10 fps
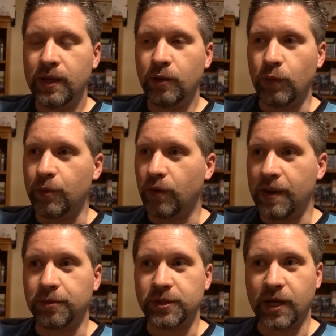we were
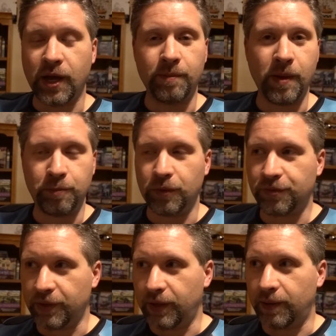able to come up
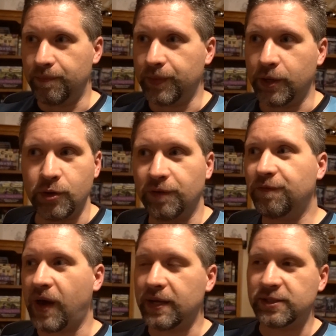with, you can
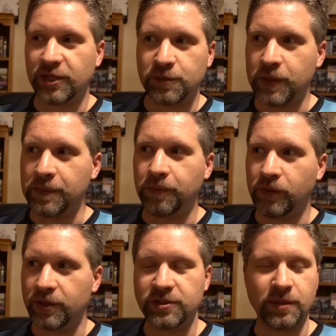find such people
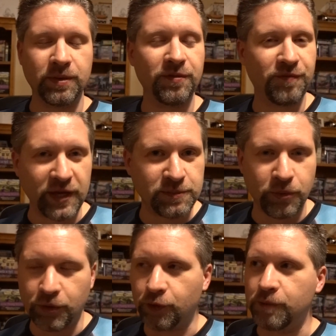on some of the
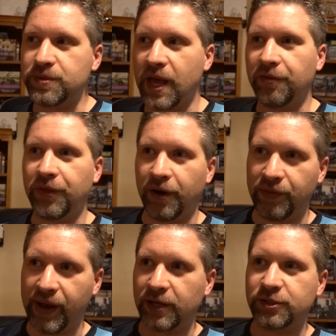Facebook groups out there
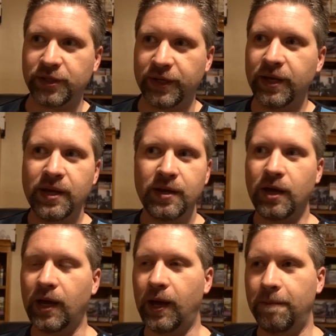that actually
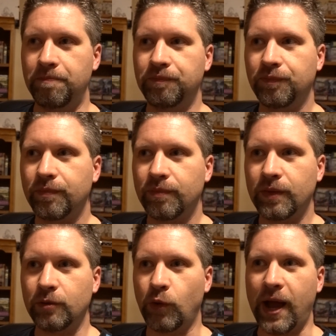
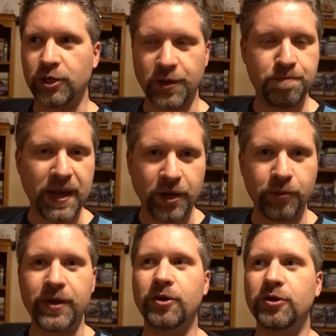were actually beta
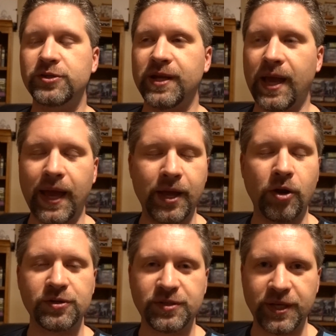readers and
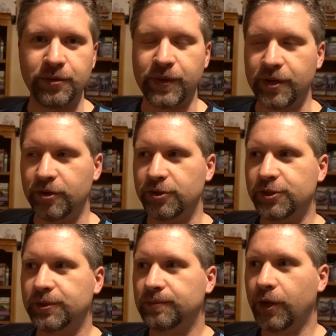ARC
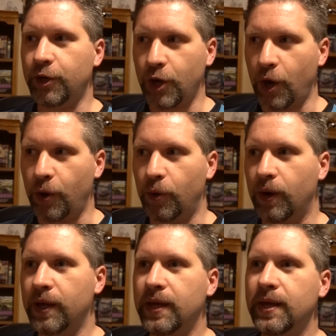readers go